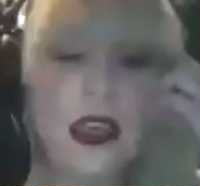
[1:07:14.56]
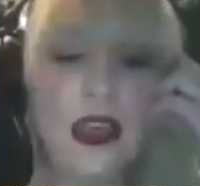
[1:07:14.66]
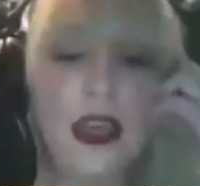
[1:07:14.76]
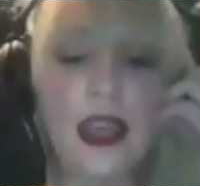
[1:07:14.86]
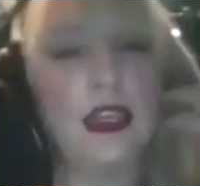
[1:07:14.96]

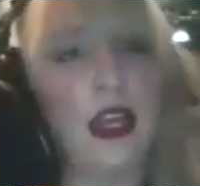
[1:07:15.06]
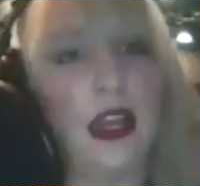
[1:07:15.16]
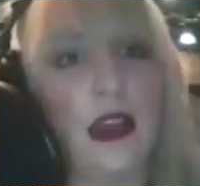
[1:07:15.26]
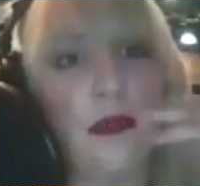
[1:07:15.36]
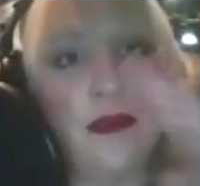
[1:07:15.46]
And
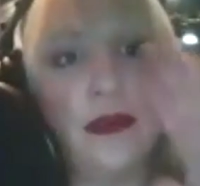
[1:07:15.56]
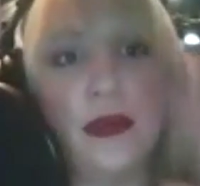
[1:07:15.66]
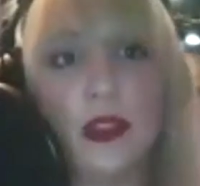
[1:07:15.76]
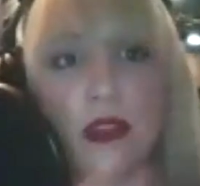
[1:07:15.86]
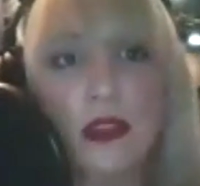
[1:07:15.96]

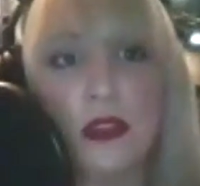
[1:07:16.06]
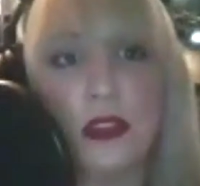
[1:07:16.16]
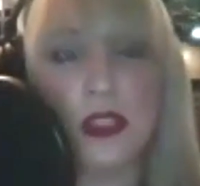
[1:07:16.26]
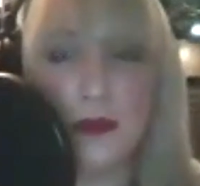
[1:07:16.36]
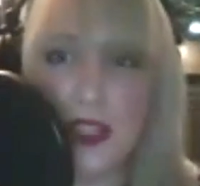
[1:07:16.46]

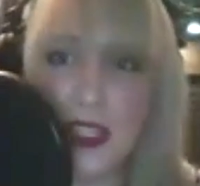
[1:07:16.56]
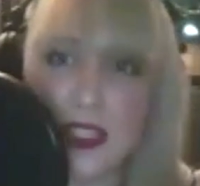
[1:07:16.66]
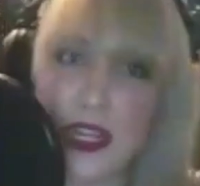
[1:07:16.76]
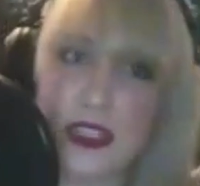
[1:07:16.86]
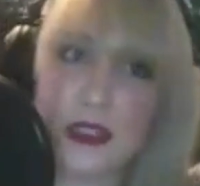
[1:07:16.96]
something
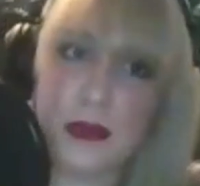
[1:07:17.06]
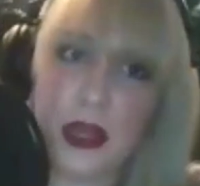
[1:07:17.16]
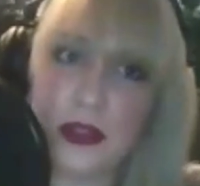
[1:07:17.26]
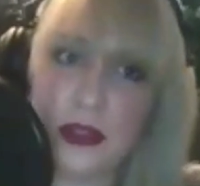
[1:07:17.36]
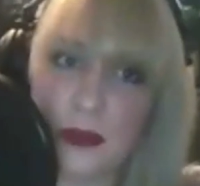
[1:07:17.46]
that has
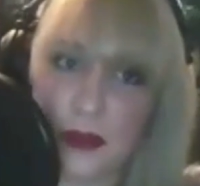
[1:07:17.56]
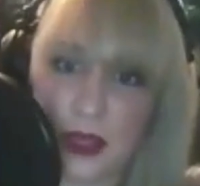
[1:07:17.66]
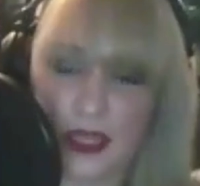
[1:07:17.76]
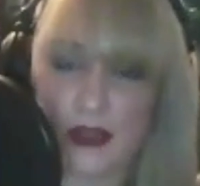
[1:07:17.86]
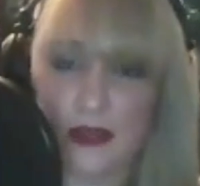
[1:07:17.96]
bothered
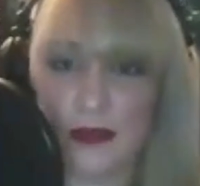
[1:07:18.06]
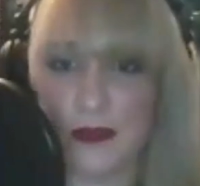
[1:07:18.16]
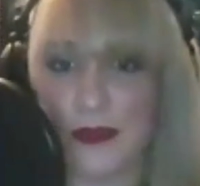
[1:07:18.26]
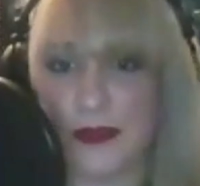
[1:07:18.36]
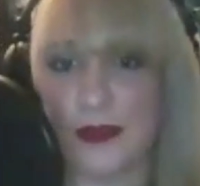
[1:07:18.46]
me,
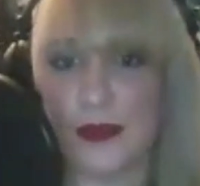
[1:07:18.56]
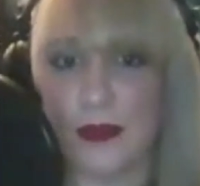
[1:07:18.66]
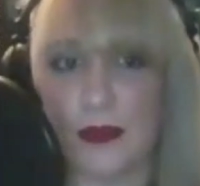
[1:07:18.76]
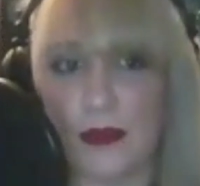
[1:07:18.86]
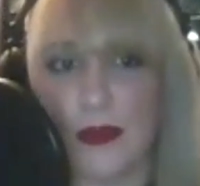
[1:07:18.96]

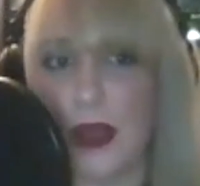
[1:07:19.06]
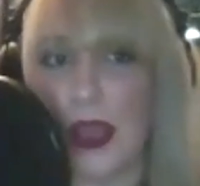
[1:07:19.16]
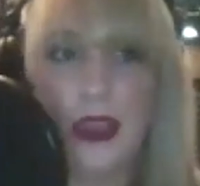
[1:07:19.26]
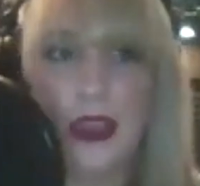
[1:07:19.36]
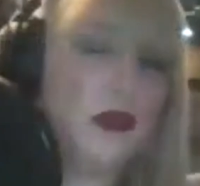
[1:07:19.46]

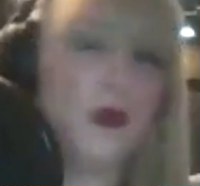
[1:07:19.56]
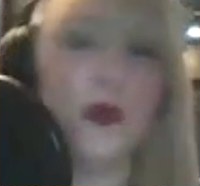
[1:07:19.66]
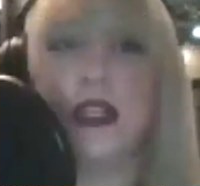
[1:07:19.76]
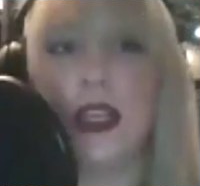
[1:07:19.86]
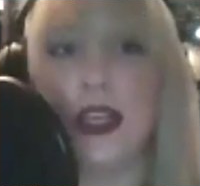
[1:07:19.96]
even
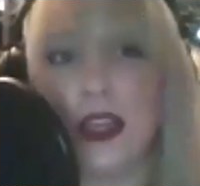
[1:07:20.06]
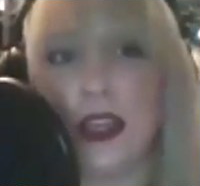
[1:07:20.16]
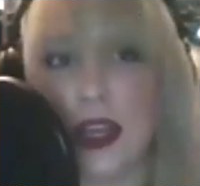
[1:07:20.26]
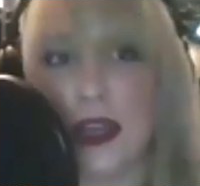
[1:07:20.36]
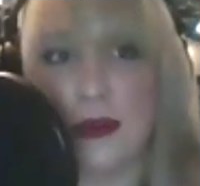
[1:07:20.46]
when like
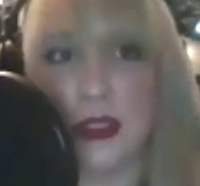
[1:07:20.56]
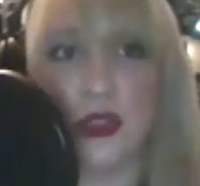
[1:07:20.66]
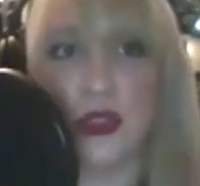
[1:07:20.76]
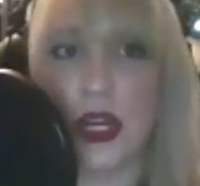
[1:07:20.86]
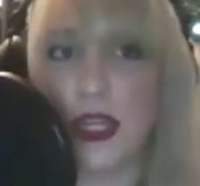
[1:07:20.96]
I was
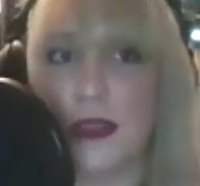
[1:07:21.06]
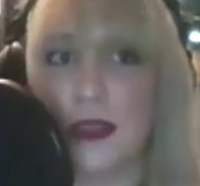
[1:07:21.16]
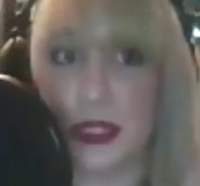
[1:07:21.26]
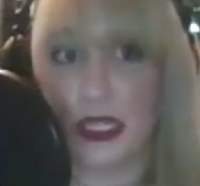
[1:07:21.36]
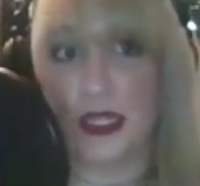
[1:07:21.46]
trying to
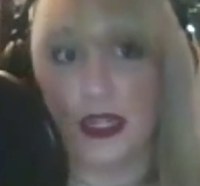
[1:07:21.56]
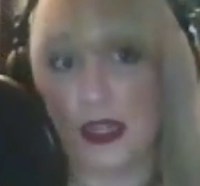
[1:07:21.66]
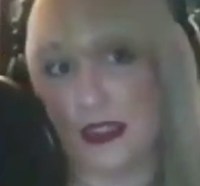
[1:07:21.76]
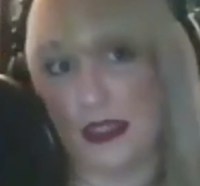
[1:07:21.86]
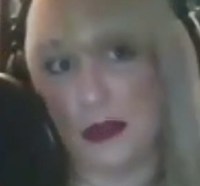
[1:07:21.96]
pretend I
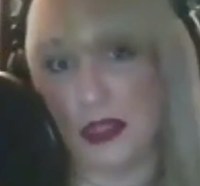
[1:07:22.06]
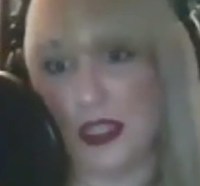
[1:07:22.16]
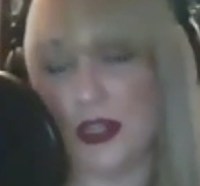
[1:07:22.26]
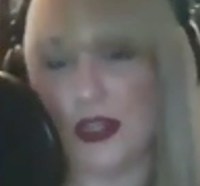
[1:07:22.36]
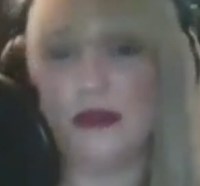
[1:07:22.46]
accepted the
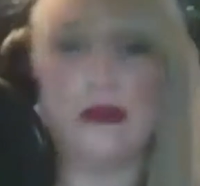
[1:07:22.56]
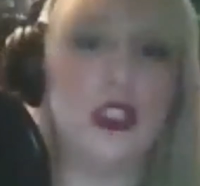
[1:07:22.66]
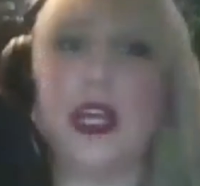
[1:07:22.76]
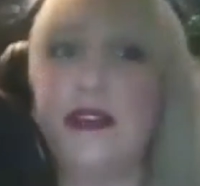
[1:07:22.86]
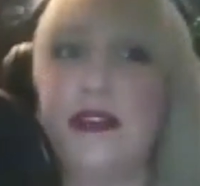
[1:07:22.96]
narrative, which
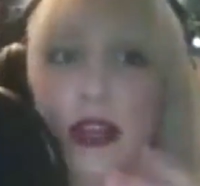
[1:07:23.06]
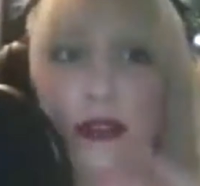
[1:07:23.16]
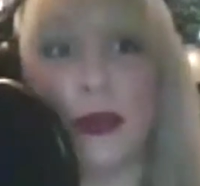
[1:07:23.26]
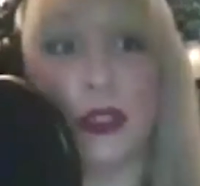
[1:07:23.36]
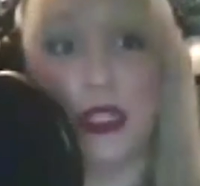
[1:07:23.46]
I've never
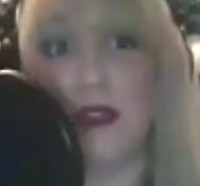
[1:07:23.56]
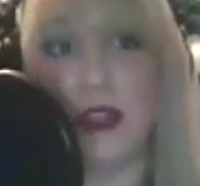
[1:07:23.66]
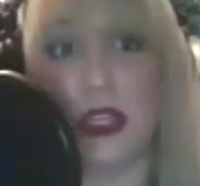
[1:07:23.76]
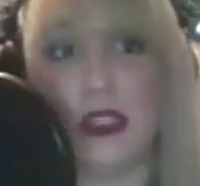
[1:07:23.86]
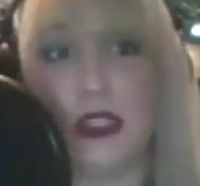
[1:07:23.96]
believed
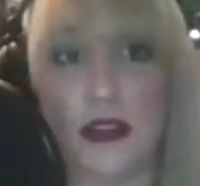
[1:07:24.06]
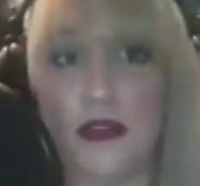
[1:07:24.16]
this.